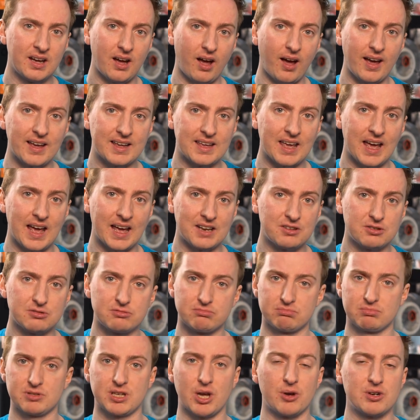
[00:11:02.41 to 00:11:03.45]
I can
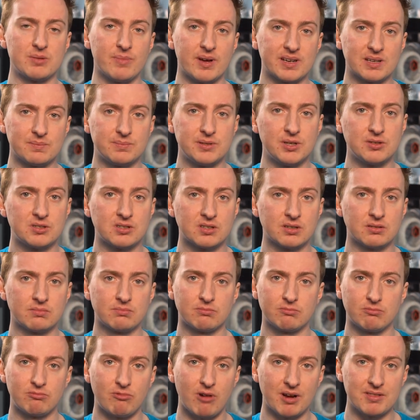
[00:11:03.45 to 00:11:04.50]
just go to my computer,
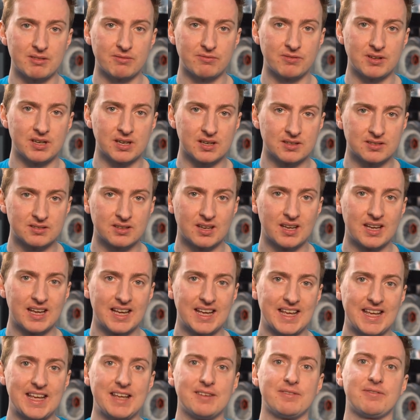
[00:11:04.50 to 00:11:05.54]
write the fix,
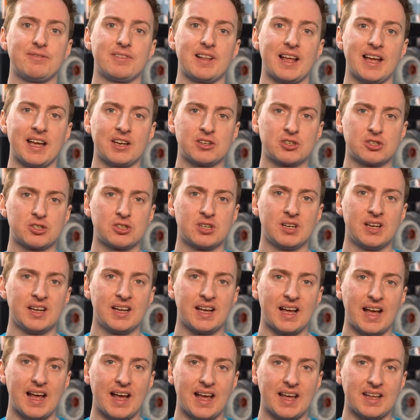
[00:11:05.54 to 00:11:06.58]
hit flash,
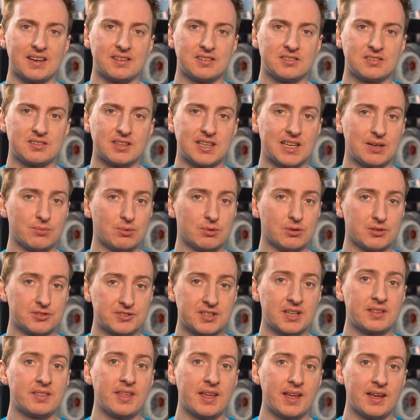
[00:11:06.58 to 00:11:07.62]
and it will
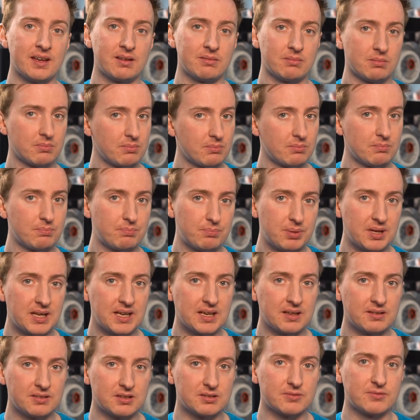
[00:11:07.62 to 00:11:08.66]
sit there,
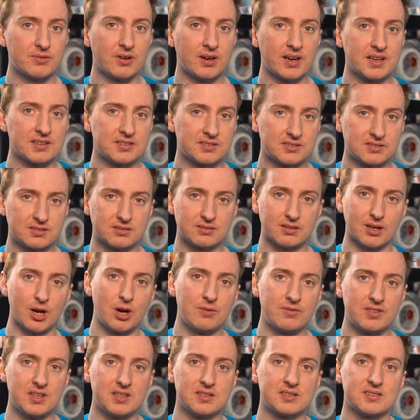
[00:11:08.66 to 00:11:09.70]
ping the device
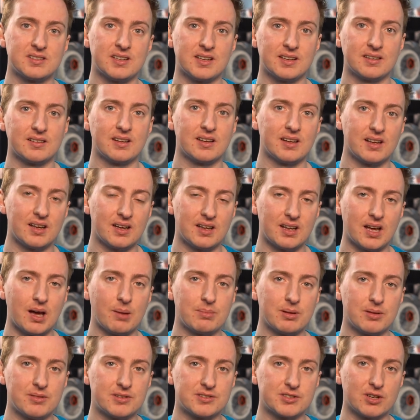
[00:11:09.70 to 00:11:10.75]
over the internet,
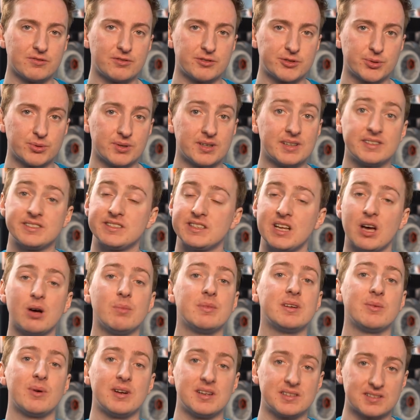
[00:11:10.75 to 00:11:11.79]
upload the software to it, and tell
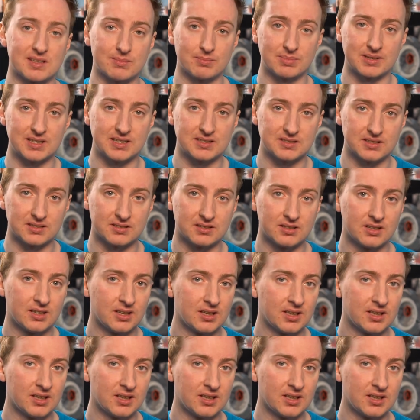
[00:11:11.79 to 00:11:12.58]
me when it's completed.